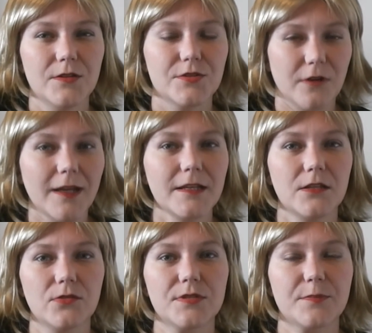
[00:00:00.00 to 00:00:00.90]
Try to
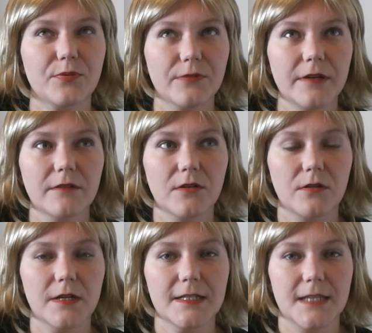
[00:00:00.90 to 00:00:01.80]
use
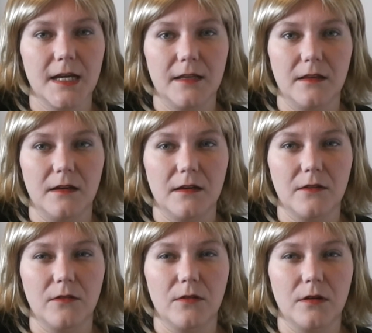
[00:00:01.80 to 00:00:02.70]
pre-recorded
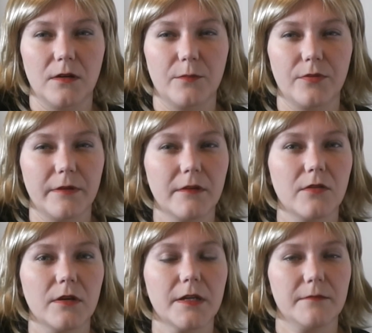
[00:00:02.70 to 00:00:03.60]
dialogue or
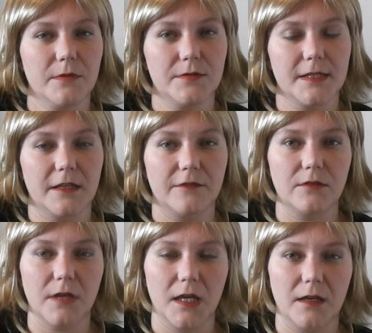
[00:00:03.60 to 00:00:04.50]
pre-recorded music if
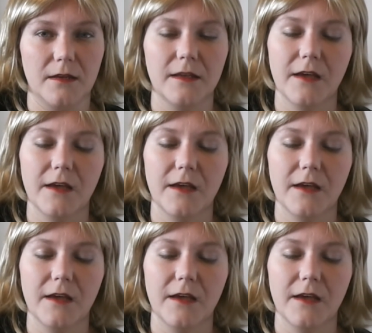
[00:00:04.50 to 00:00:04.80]
you can.